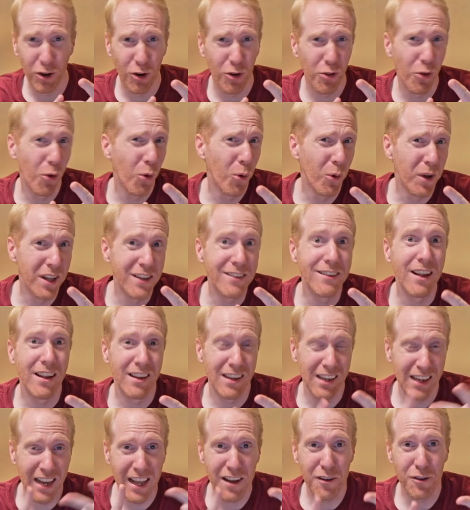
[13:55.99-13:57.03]
although in
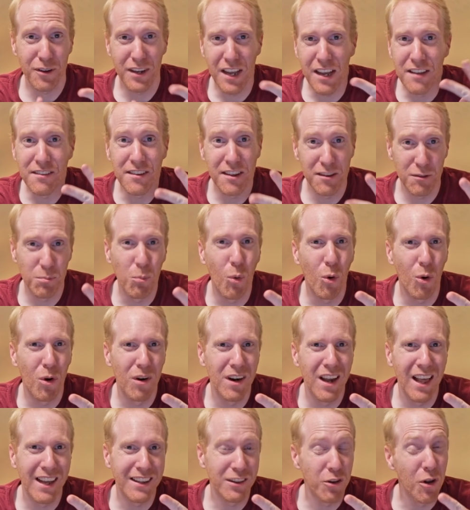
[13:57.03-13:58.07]
that latter case, it's
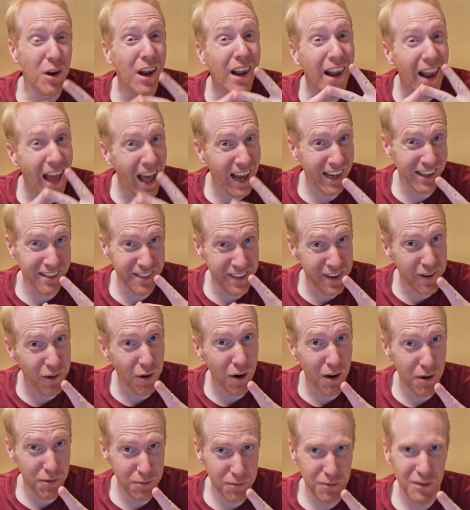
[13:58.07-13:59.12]
more like the lack
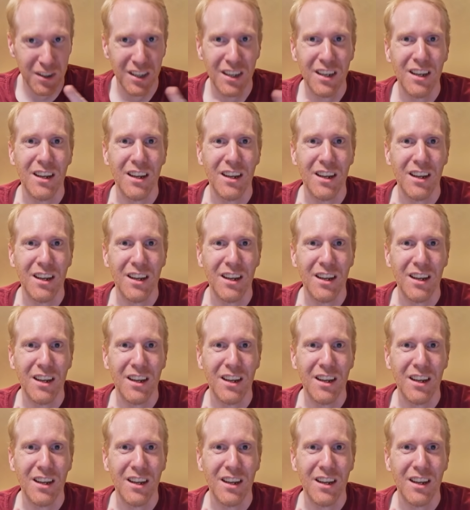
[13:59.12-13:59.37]
thereof.